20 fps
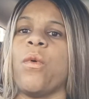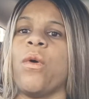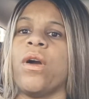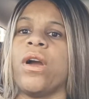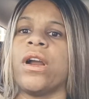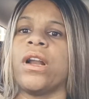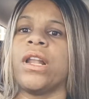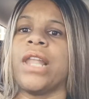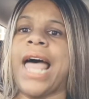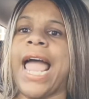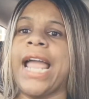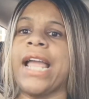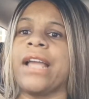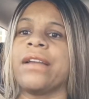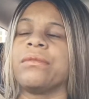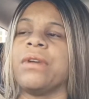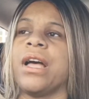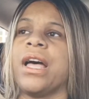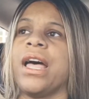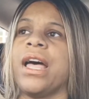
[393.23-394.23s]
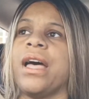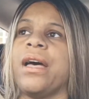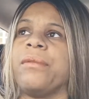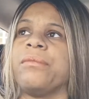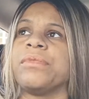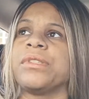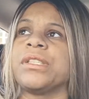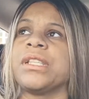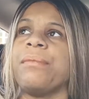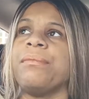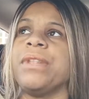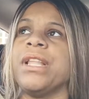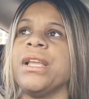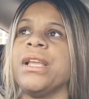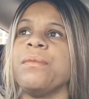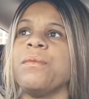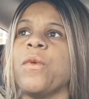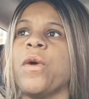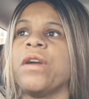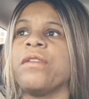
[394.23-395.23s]
like something
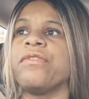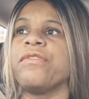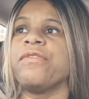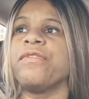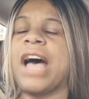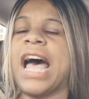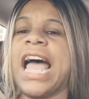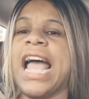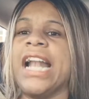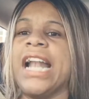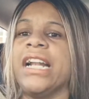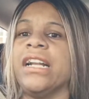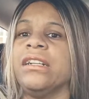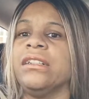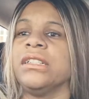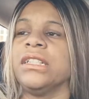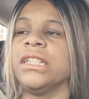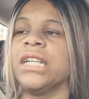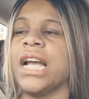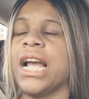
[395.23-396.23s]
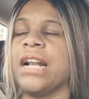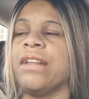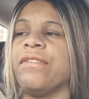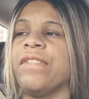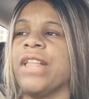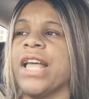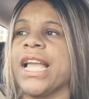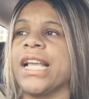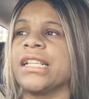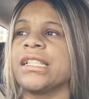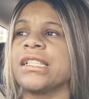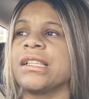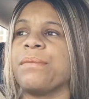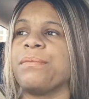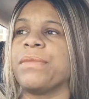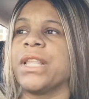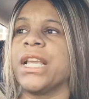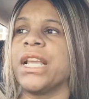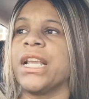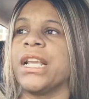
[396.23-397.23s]
more fun, kind of like
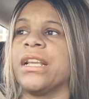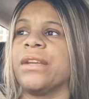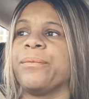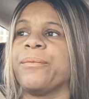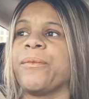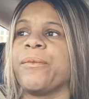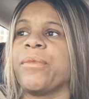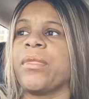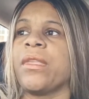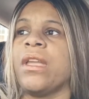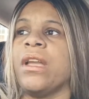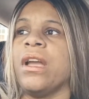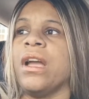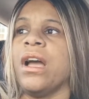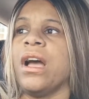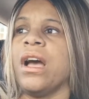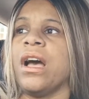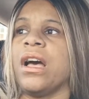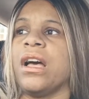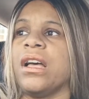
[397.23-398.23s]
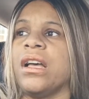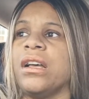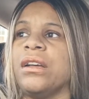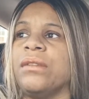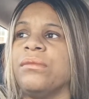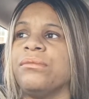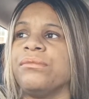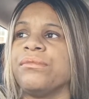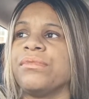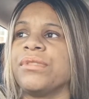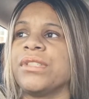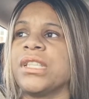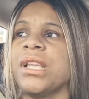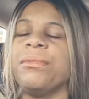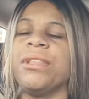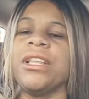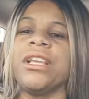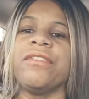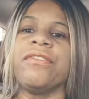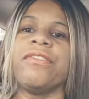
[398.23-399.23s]
something
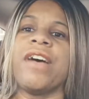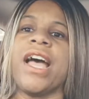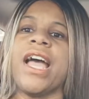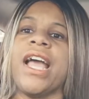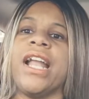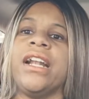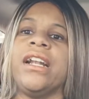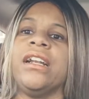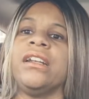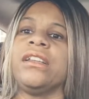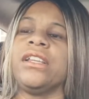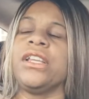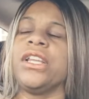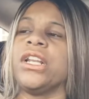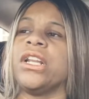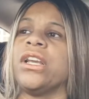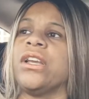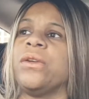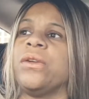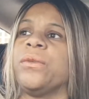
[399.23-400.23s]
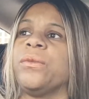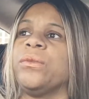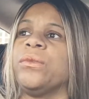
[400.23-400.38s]
fun, you know.